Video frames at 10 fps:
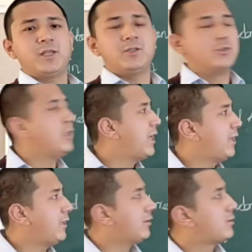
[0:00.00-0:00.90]

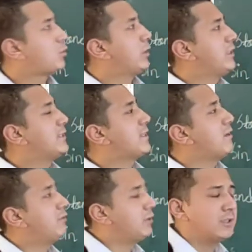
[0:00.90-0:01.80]
Today is
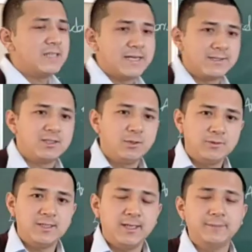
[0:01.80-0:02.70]
27th, that is
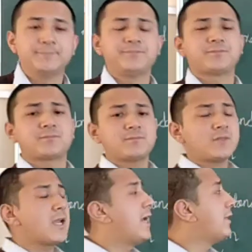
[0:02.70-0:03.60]
Tuesday,
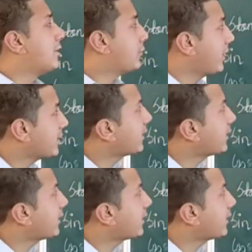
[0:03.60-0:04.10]
and in today's